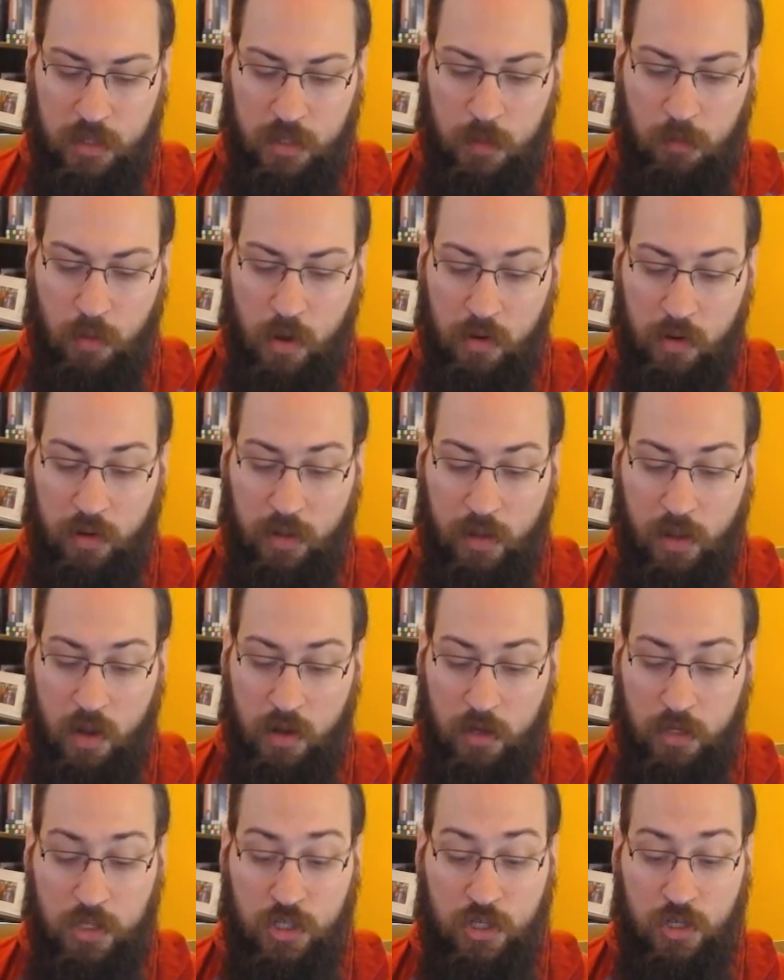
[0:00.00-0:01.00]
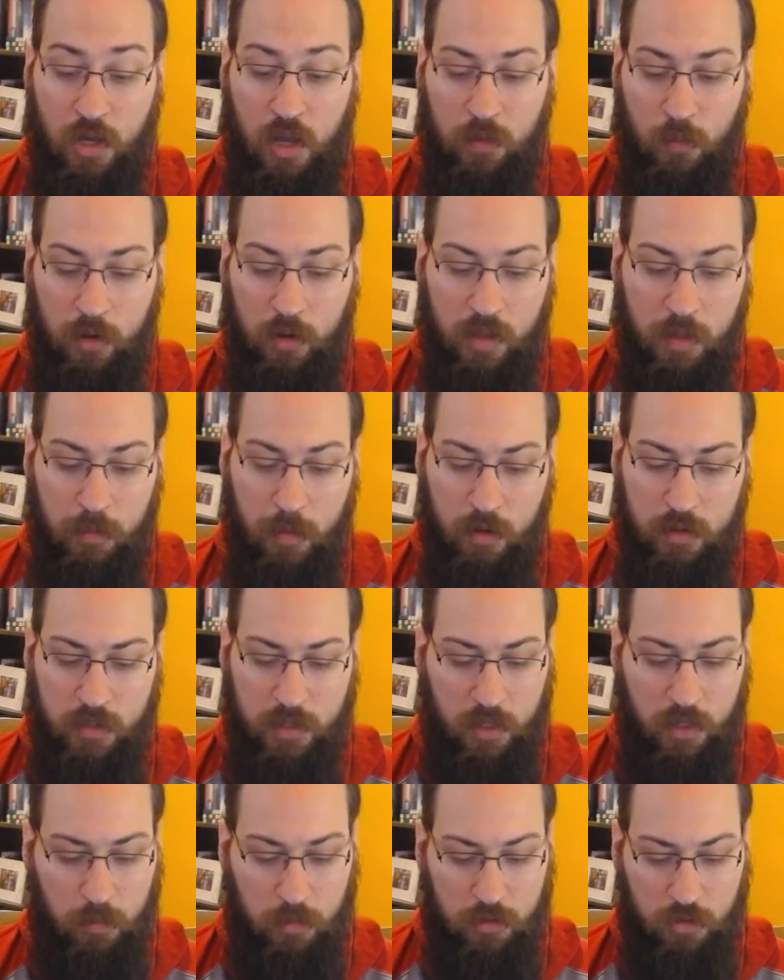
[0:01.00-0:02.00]
and he brought out a gun and shot one of the
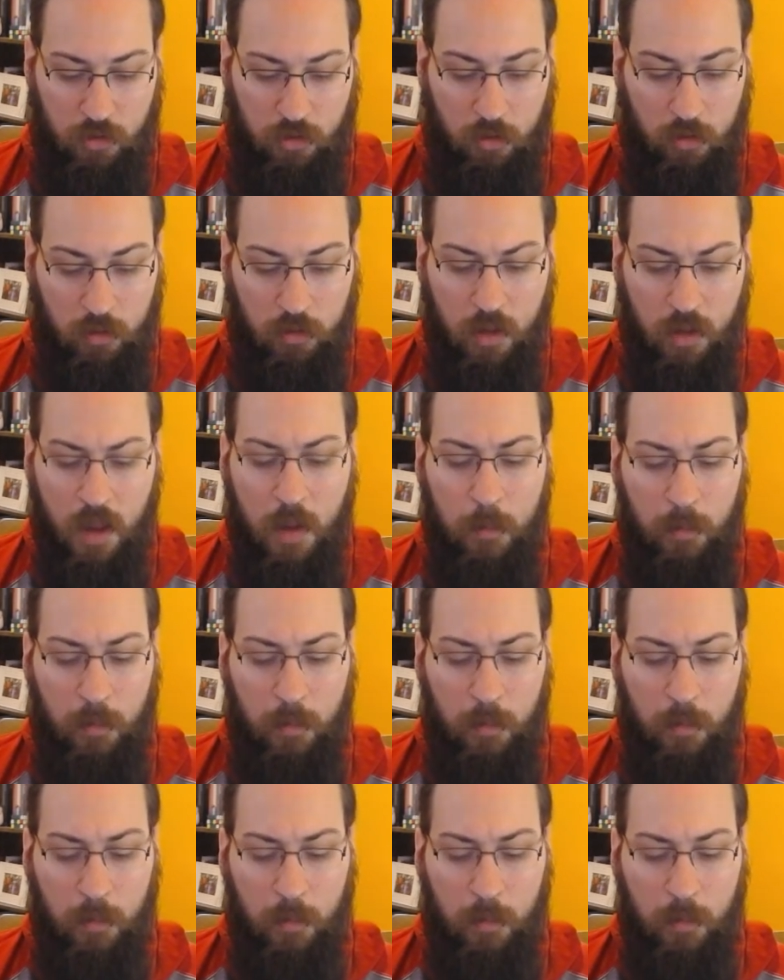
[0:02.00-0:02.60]
motorcycle patrol.